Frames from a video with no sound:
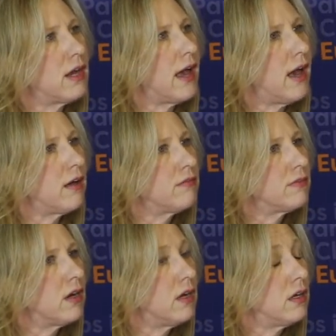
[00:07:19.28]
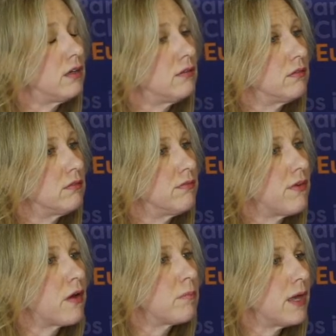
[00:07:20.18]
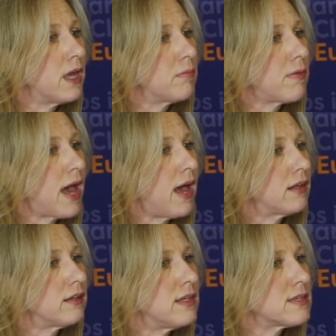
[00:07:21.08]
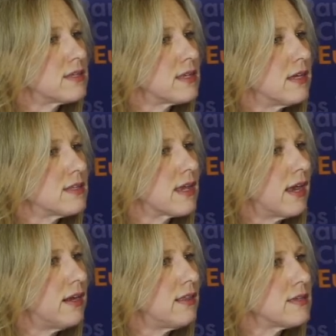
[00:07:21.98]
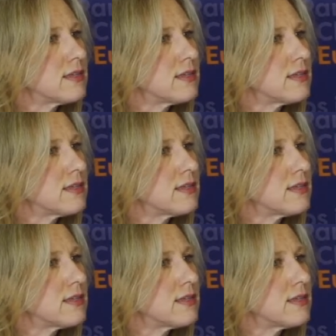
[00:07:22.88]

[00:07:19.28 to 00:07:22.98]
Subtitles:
have a very big impact? It's getting the